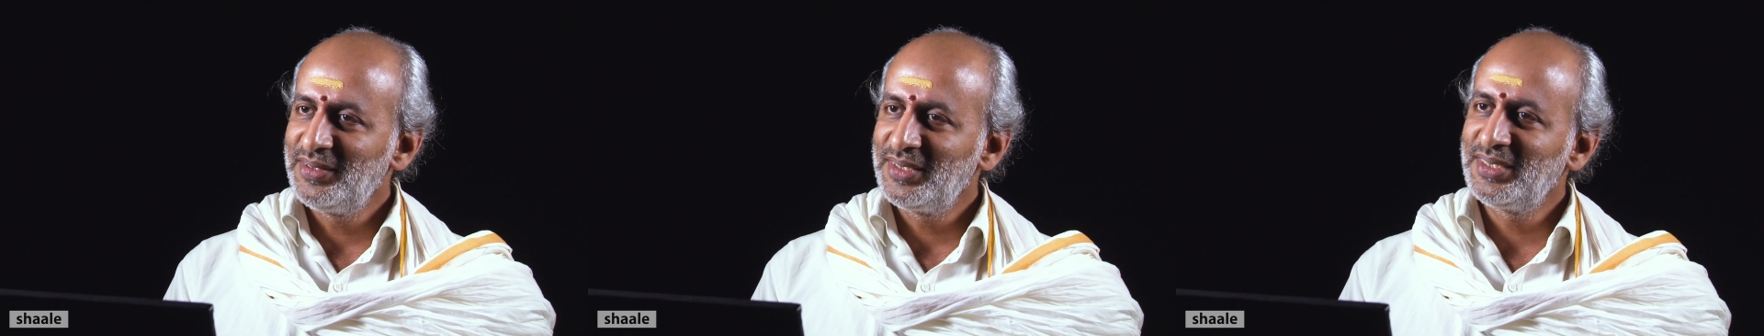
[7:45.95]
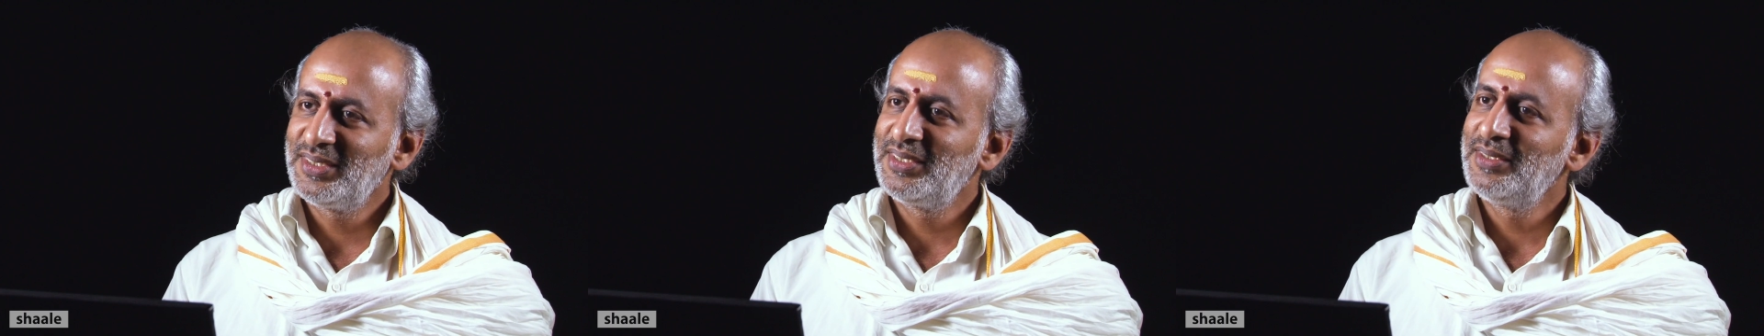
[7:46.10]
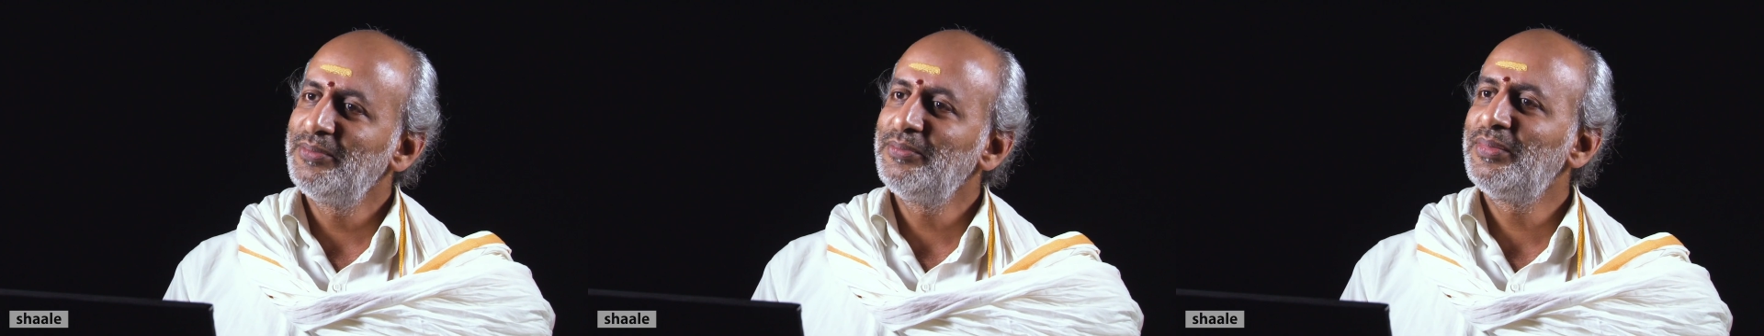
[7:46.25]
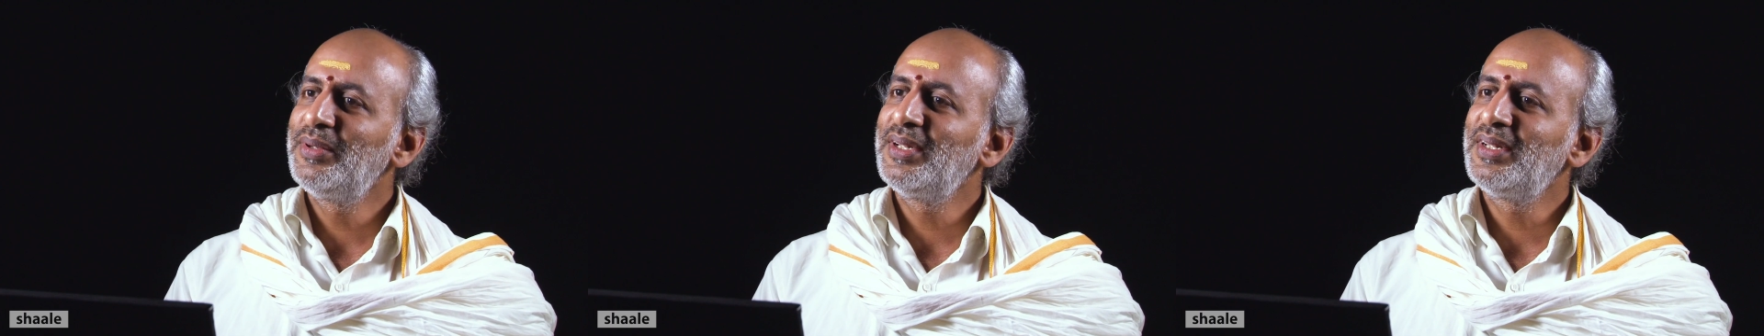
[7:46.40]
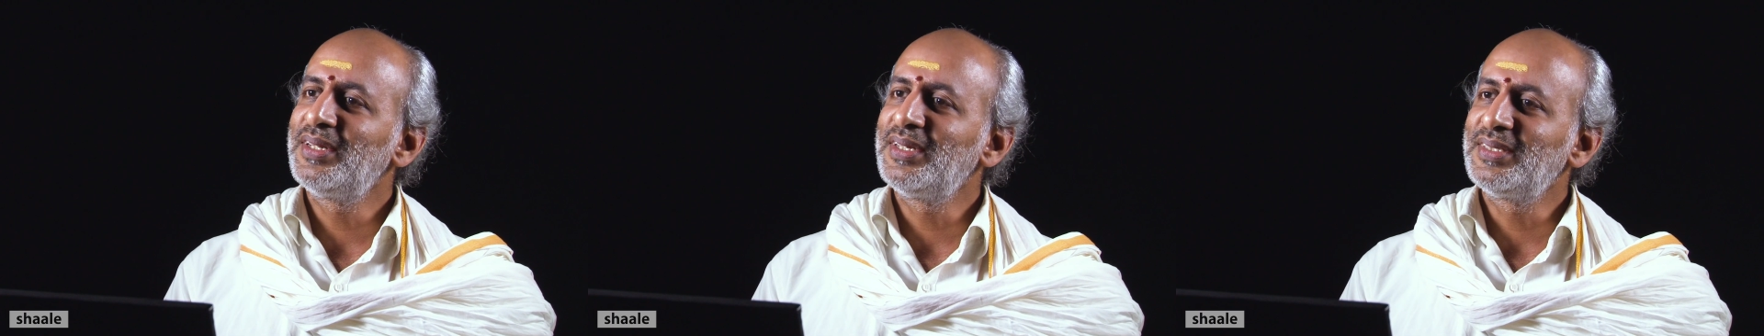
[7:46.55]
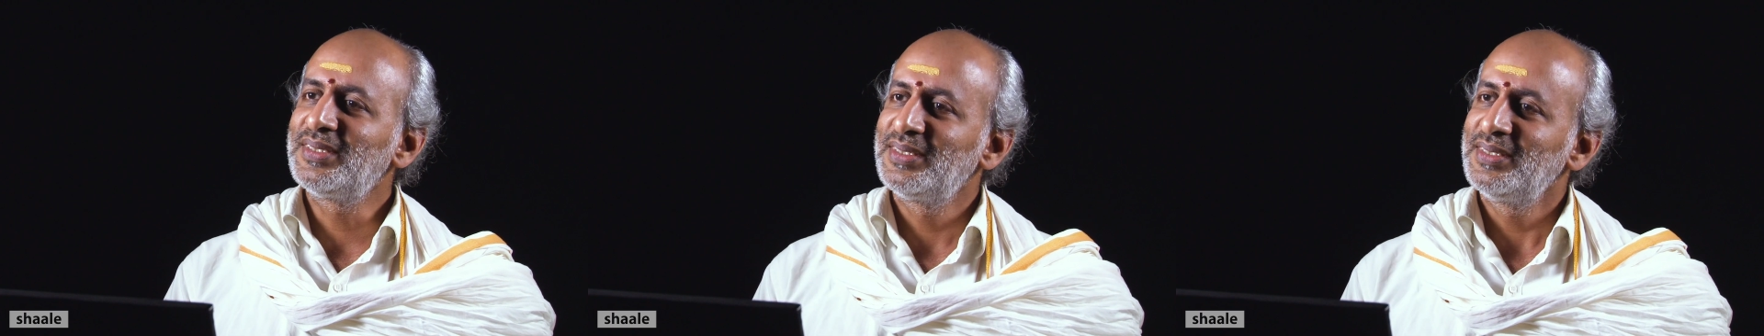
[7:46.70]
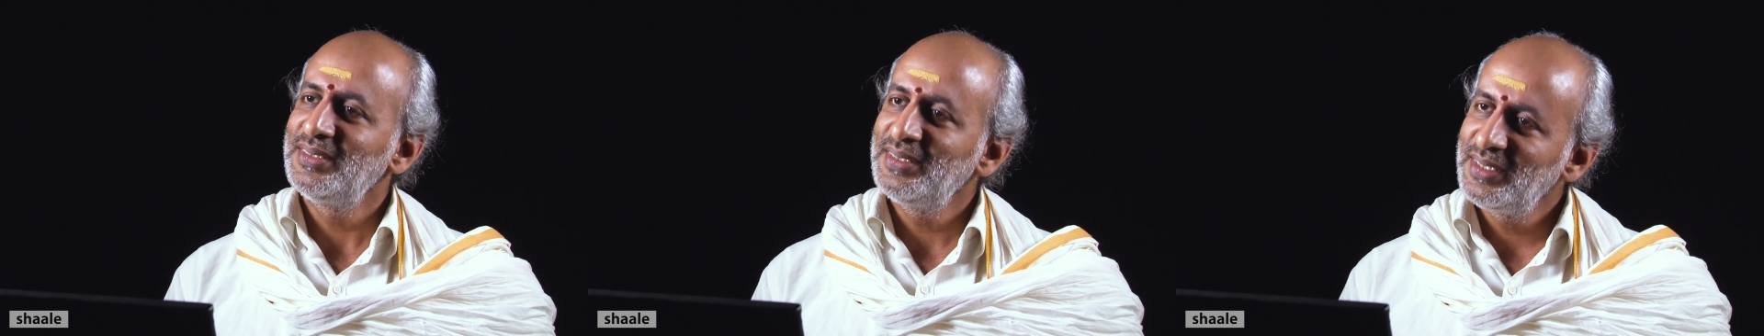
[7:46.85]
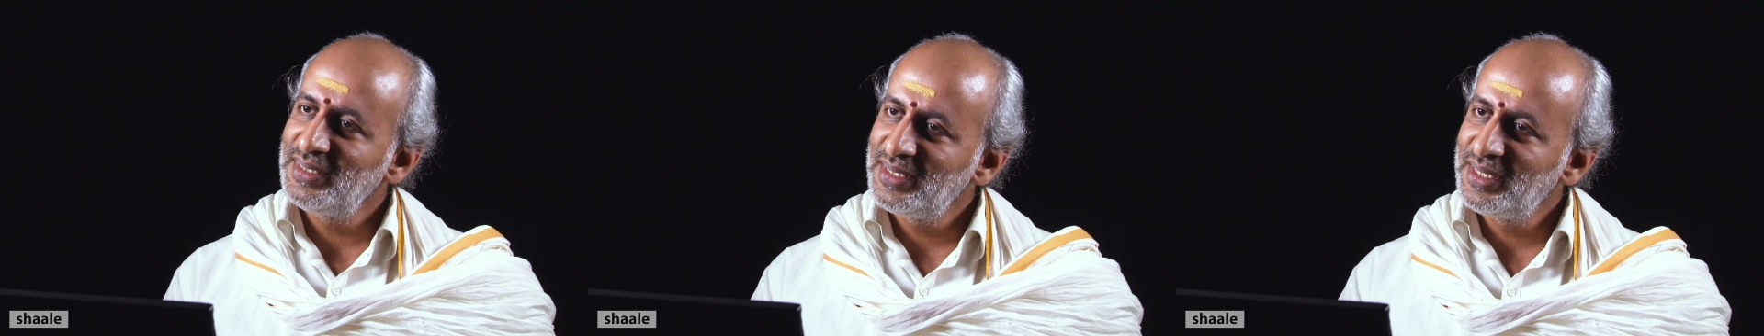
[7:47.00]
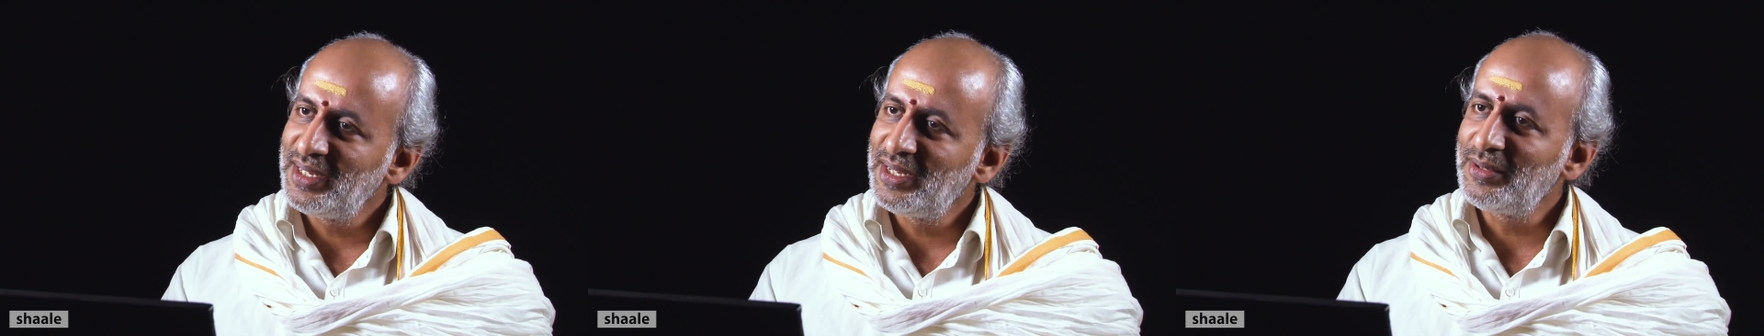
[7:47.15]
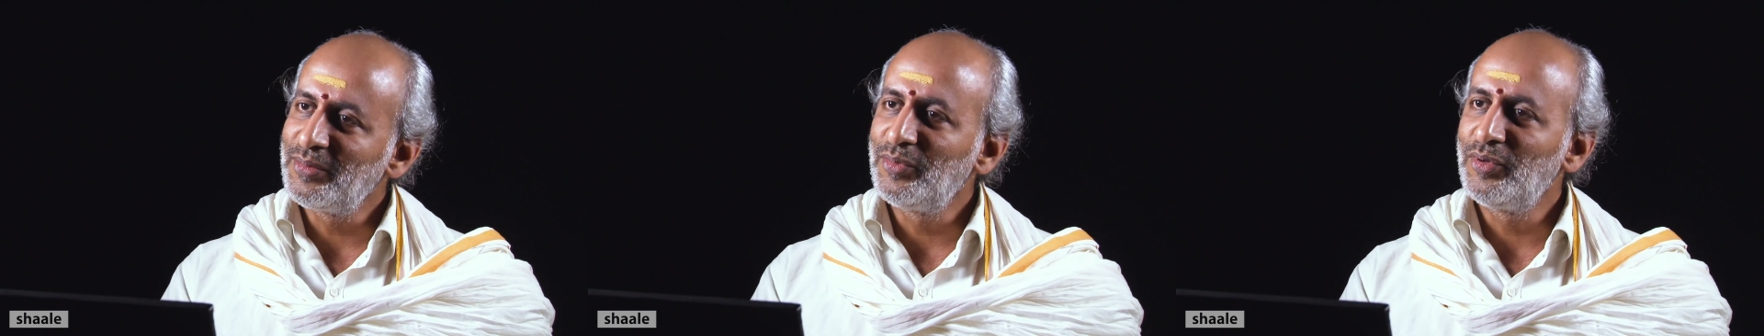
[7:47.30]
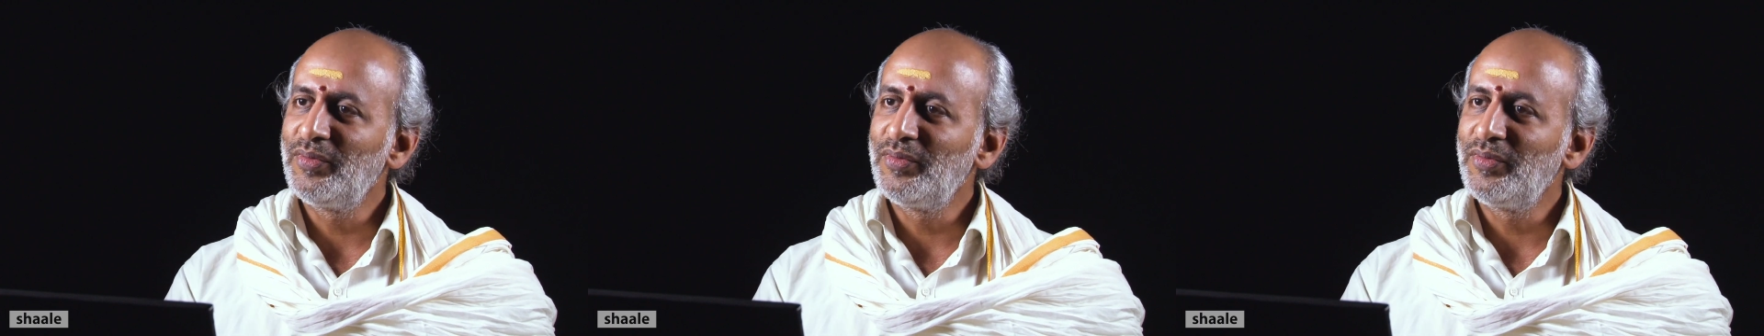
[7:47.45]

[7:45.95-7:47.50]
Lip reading: for the simple reason that they are